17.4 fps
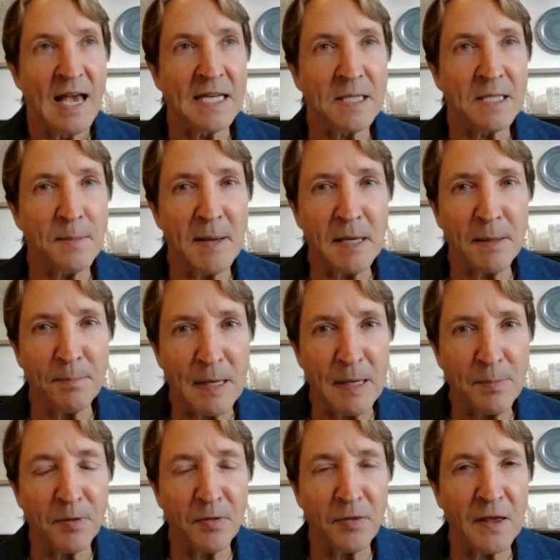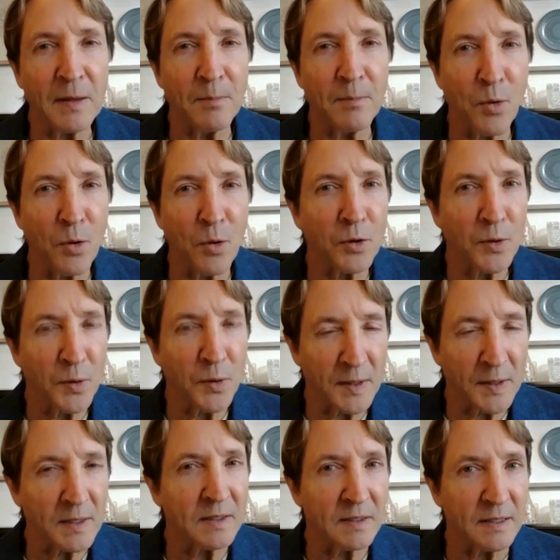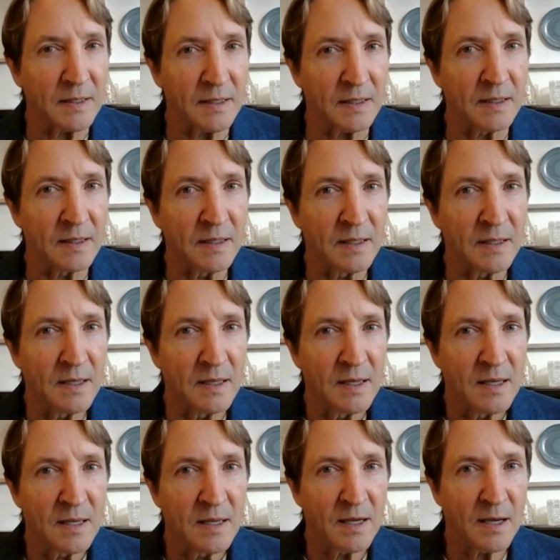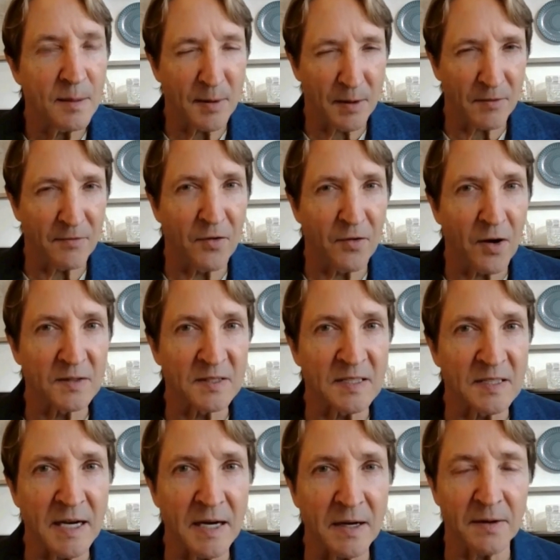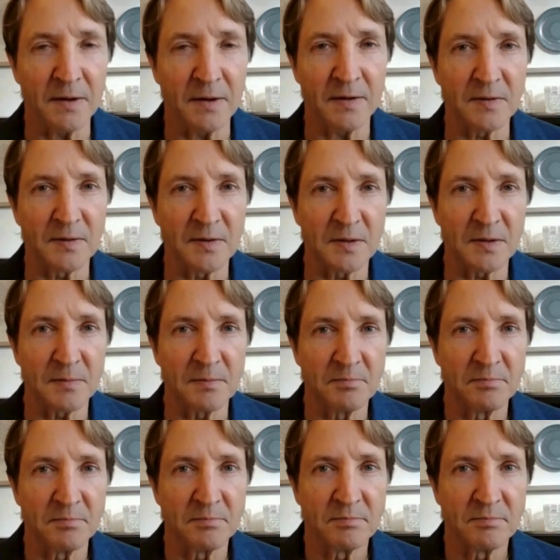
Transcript: and to make people think more critically about false narratives.